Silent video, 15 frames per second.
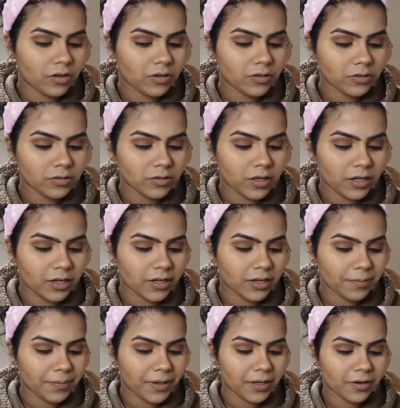Also, I like
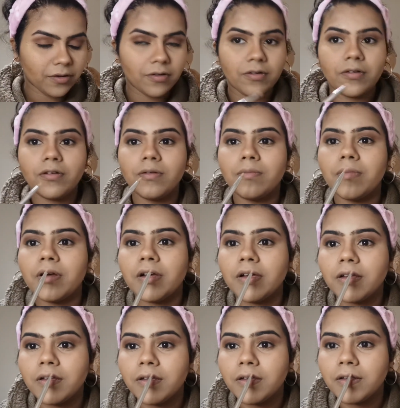a bit on my...
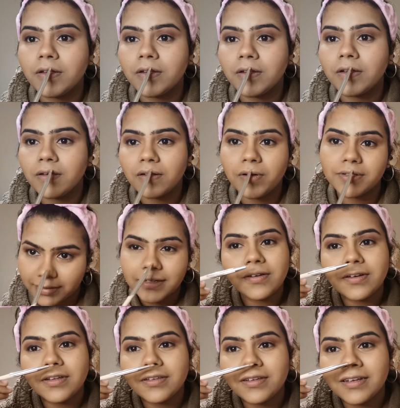Who
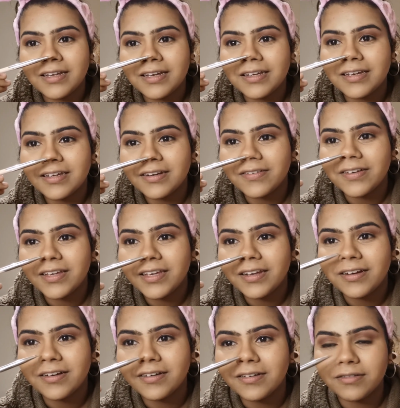doesn't like it over
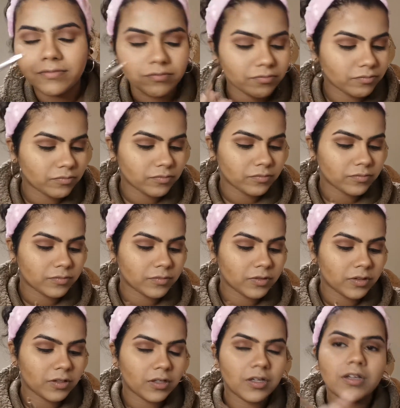here?
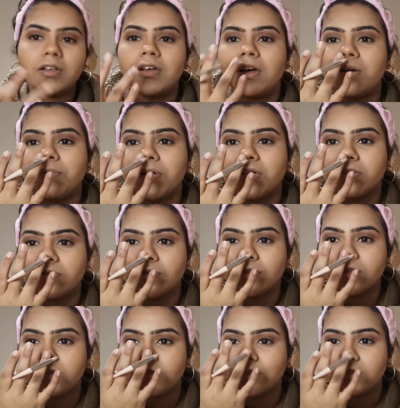I might as well
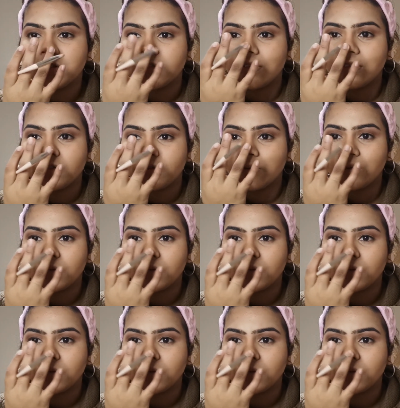use it this